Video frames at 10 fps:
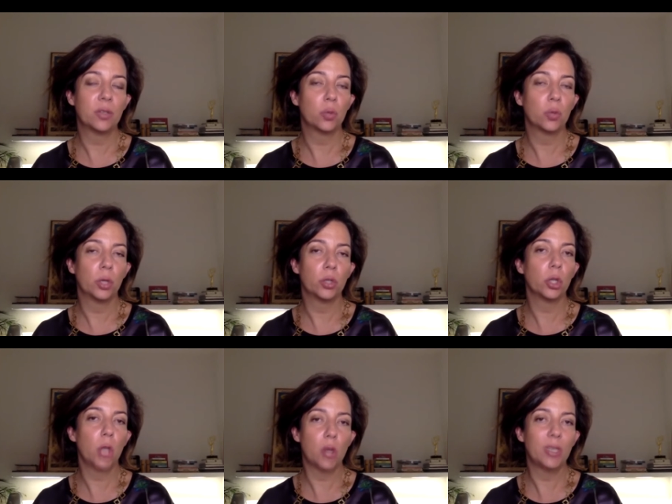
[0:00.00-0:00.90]
So we're under
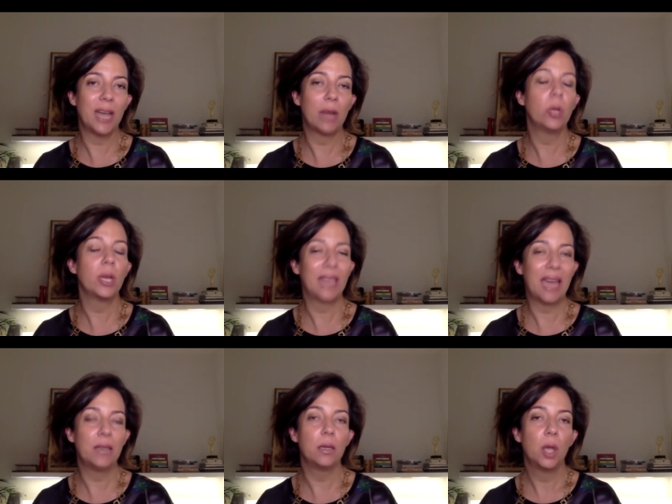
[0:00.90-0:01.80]
lockdown
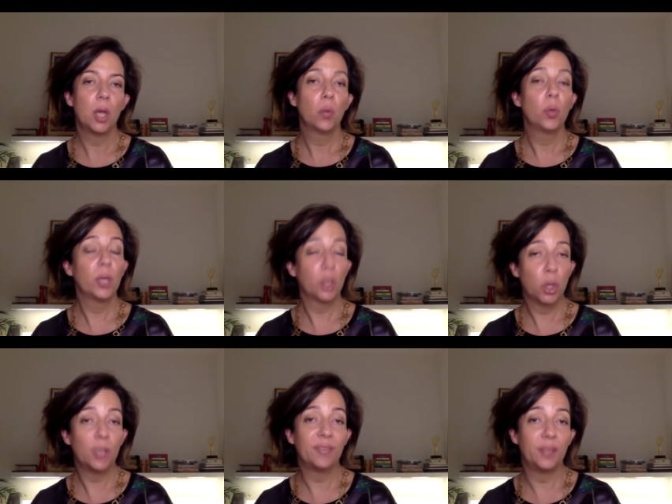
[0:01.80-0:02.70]
again with a
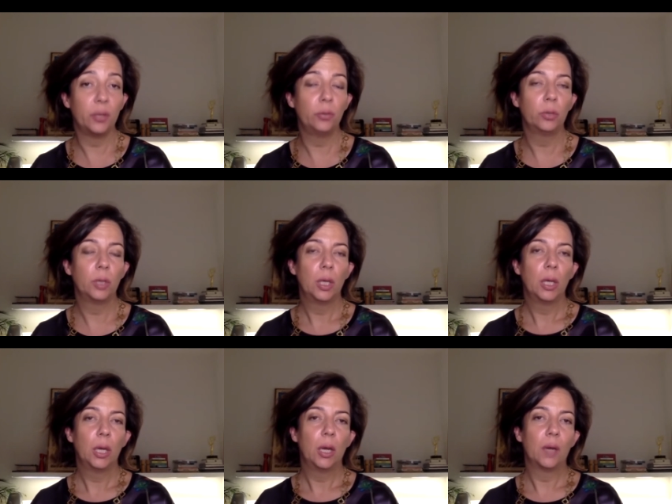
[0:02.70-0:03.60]
curfew
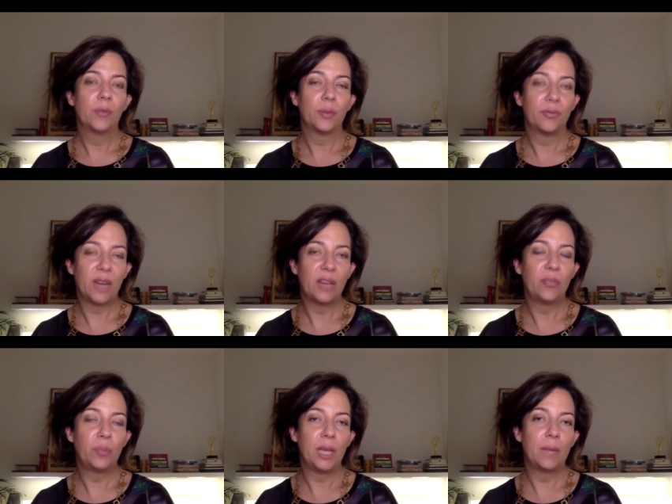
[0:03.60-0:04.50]
from
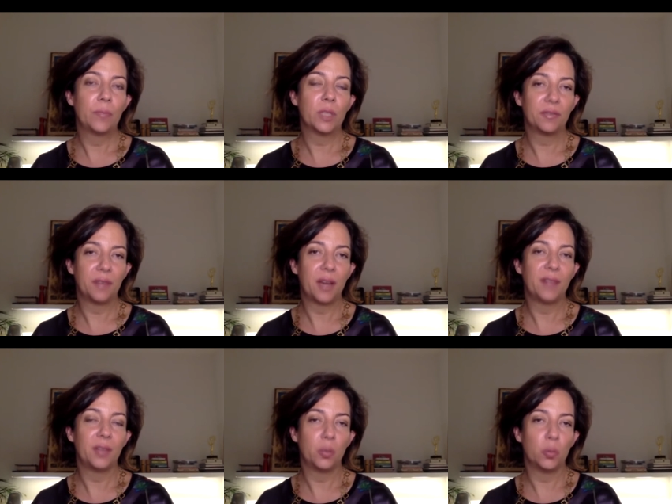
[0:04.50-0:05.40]
5 p.m. till
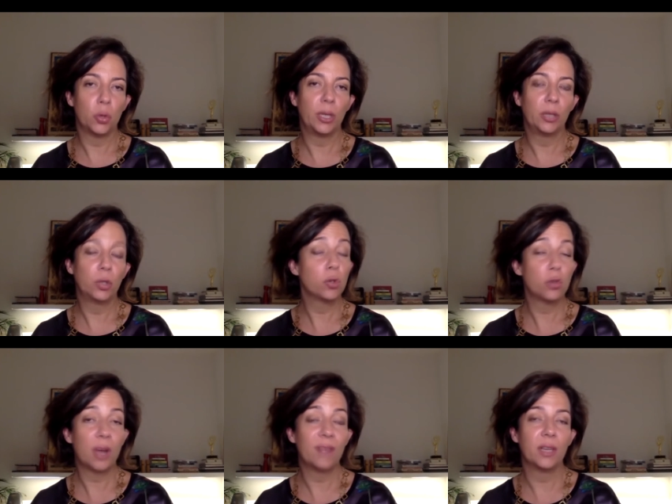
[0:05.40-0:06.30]
5 in the morning, no
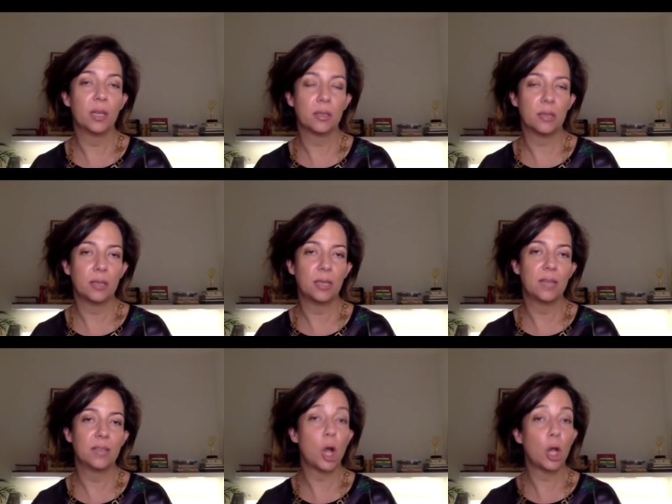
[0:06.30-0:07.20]
driving on
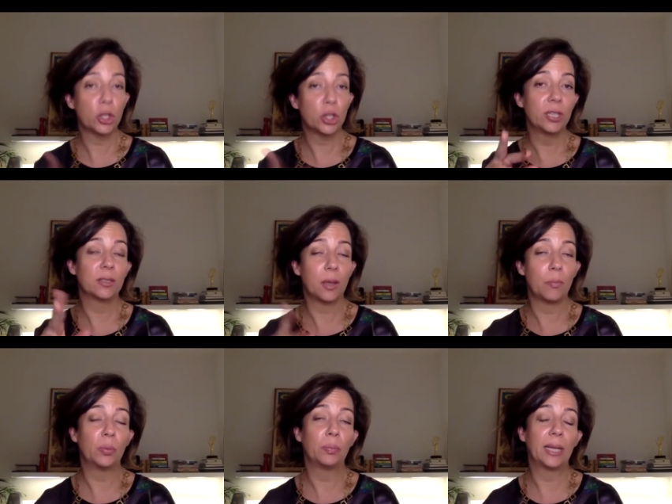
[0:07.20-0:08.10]
Sundays, alternate
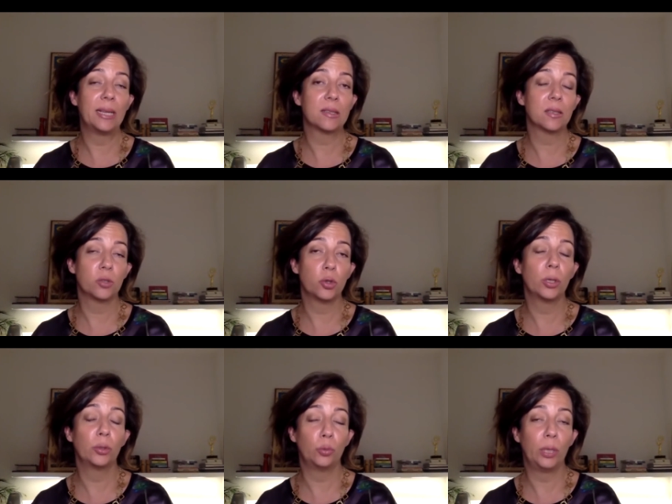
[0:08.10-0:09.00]
number plates
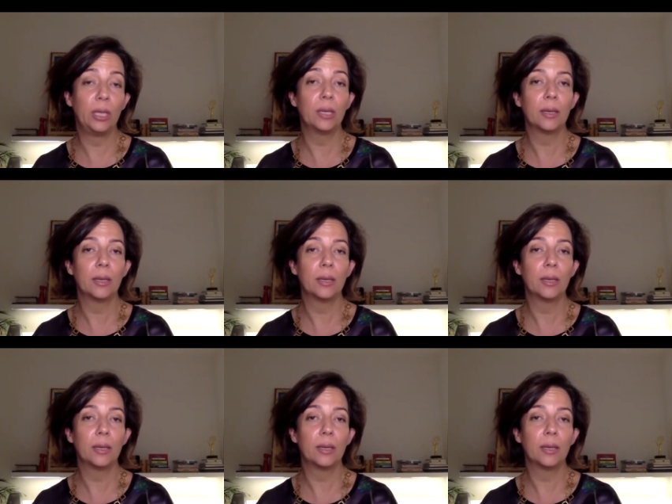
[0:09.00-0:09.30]
during the week.